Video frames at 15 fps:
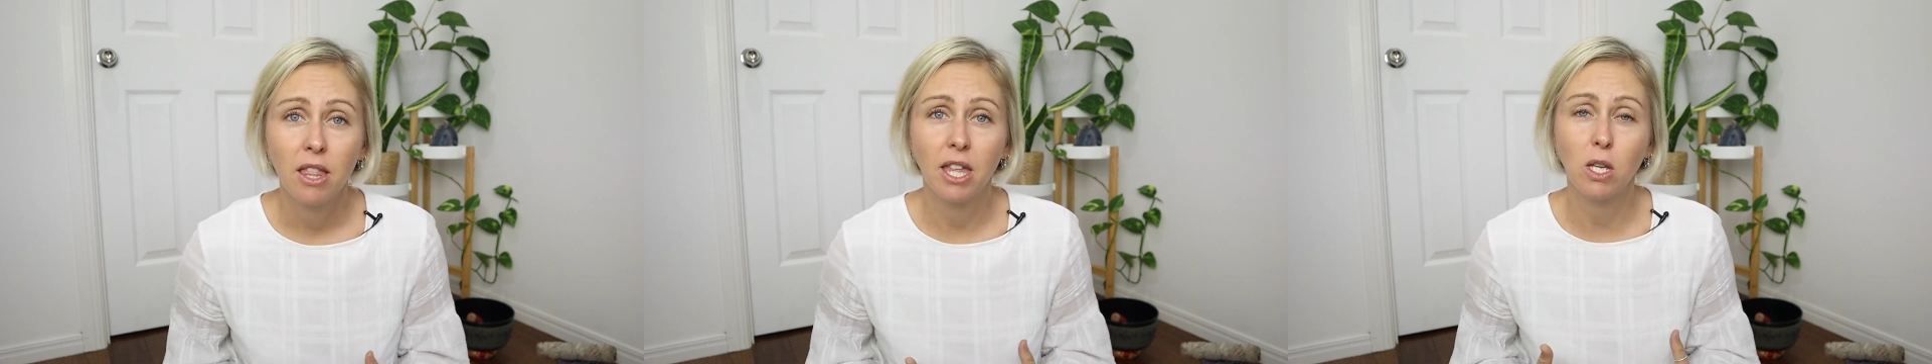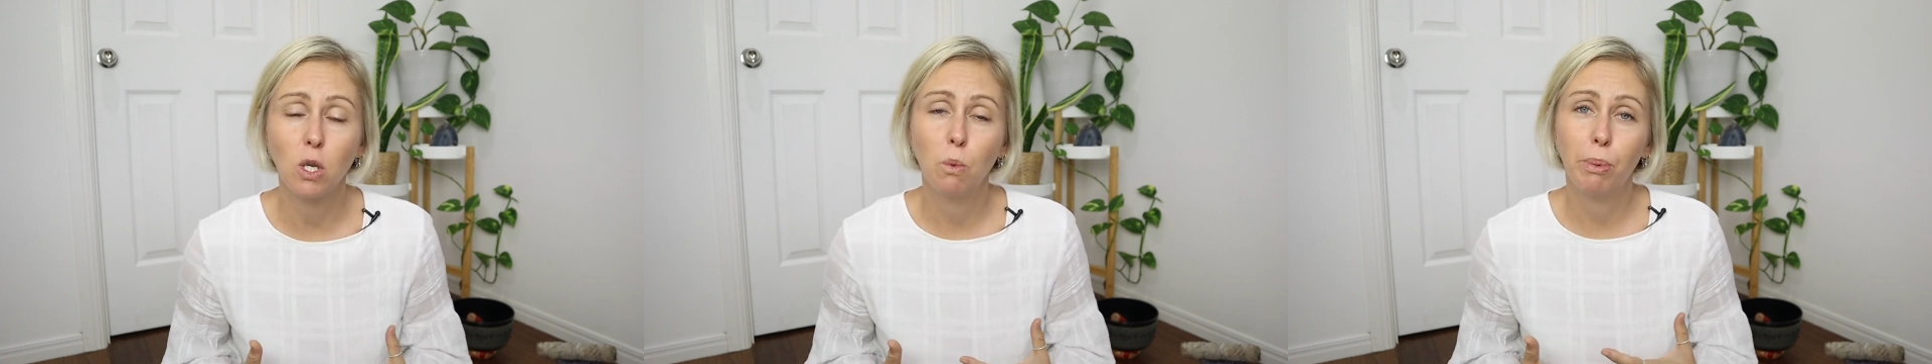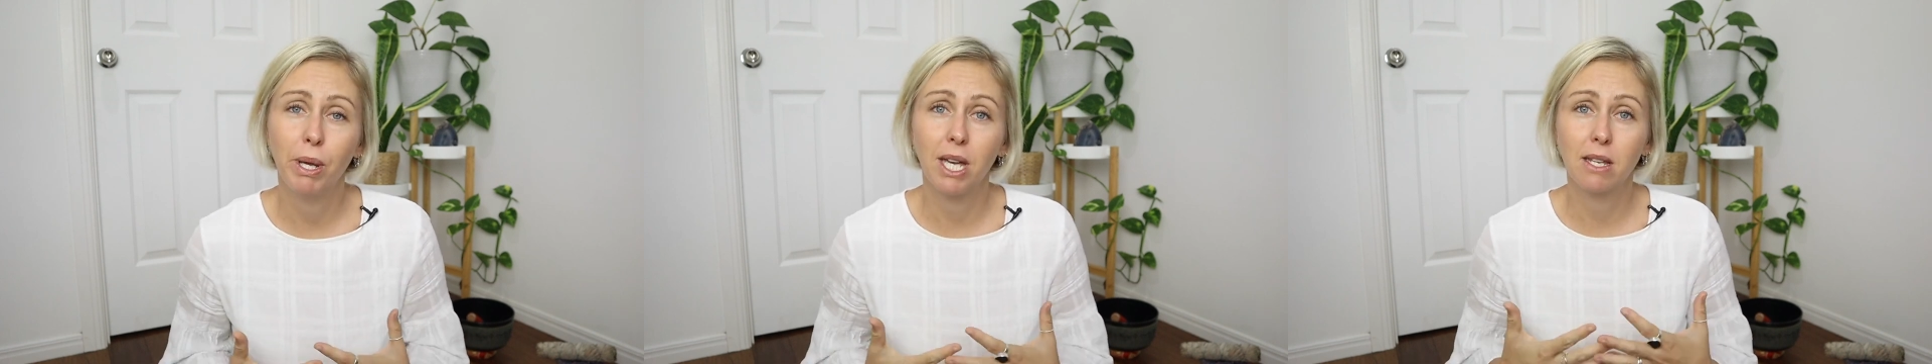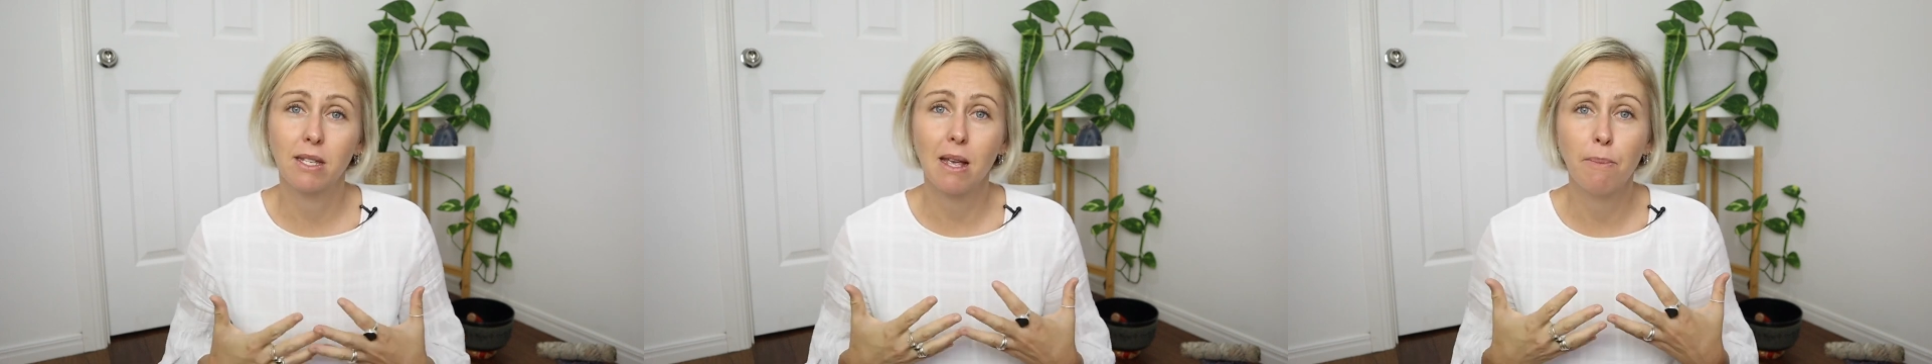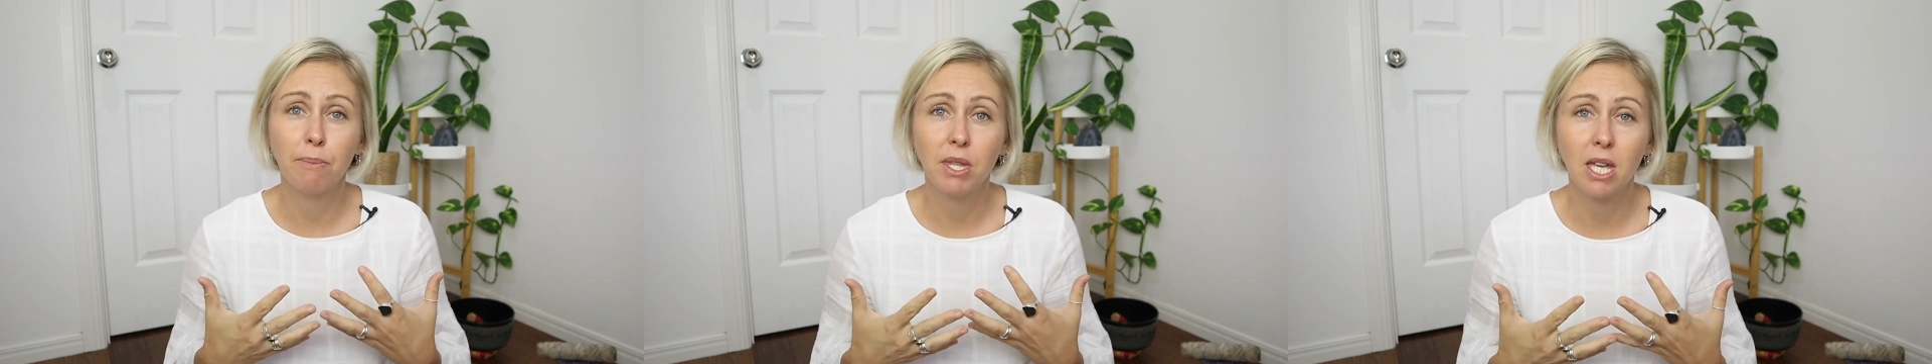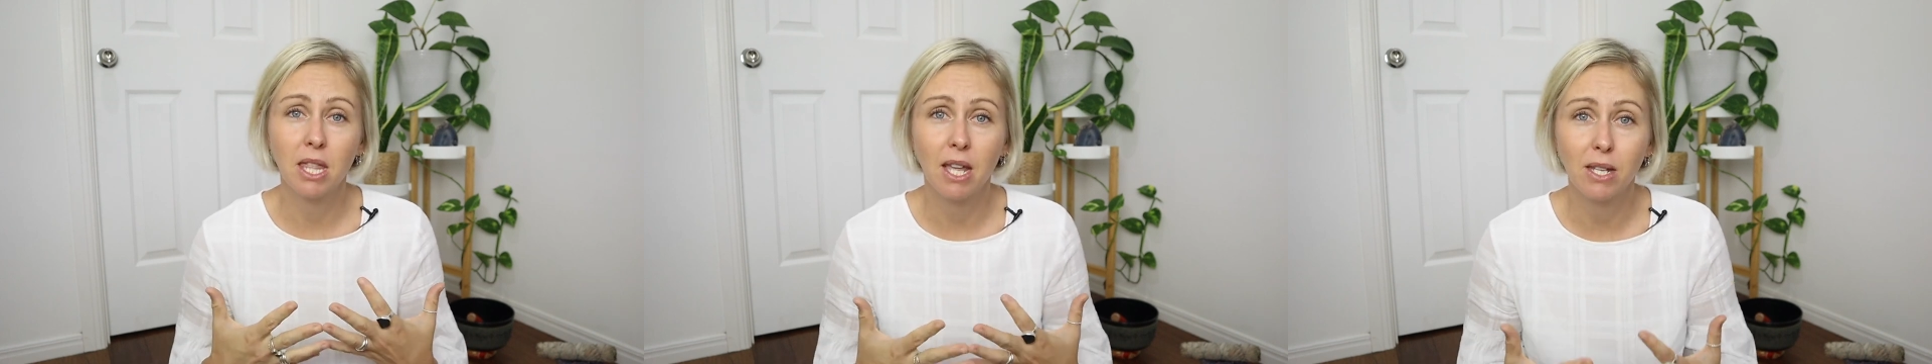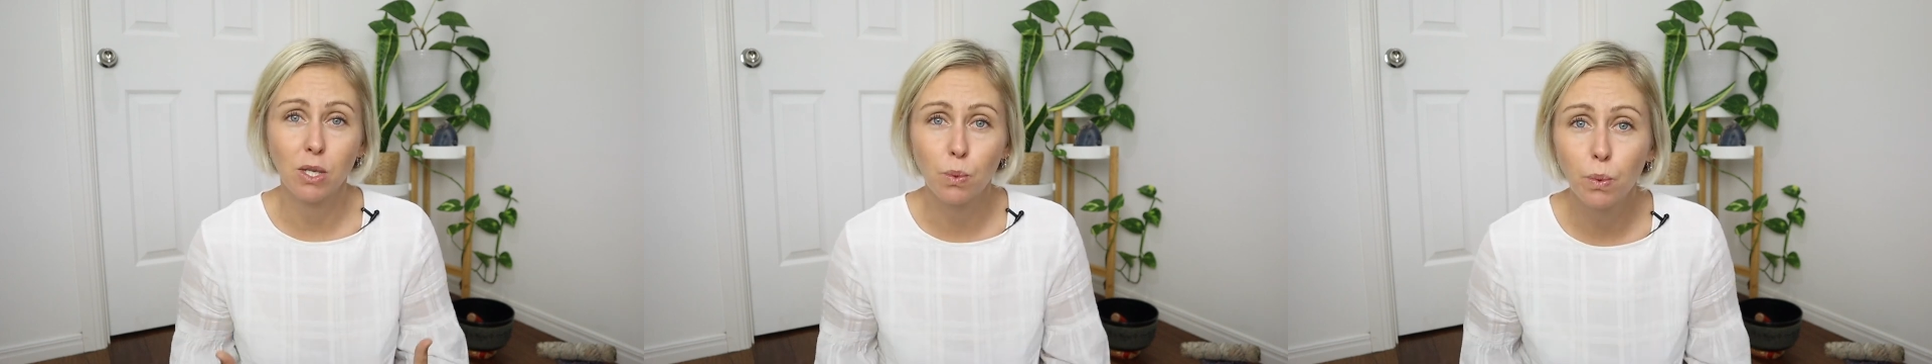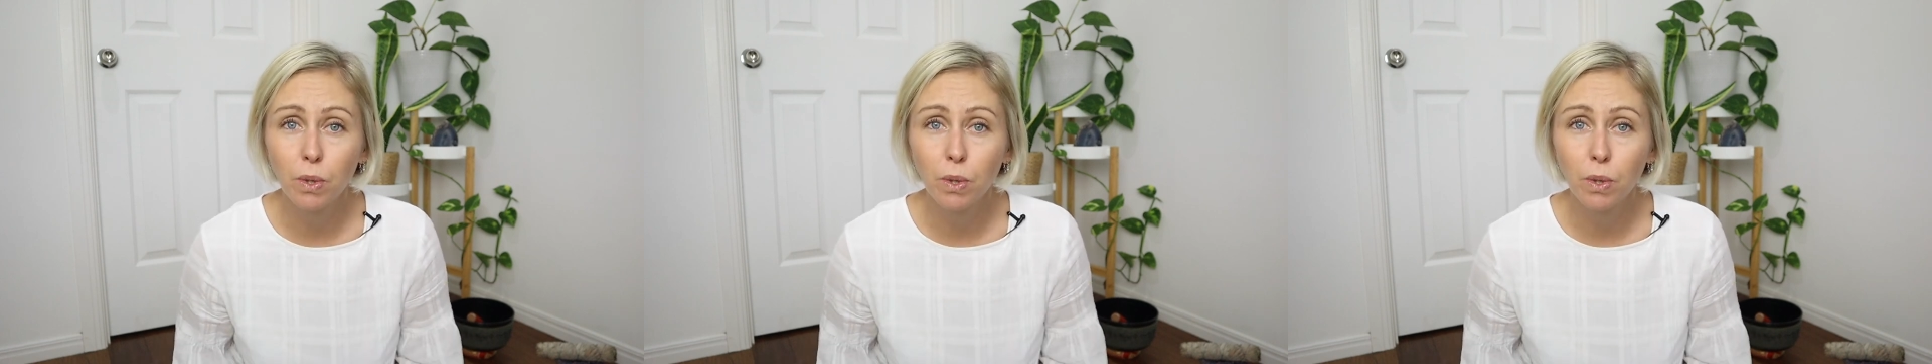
that you pick something that's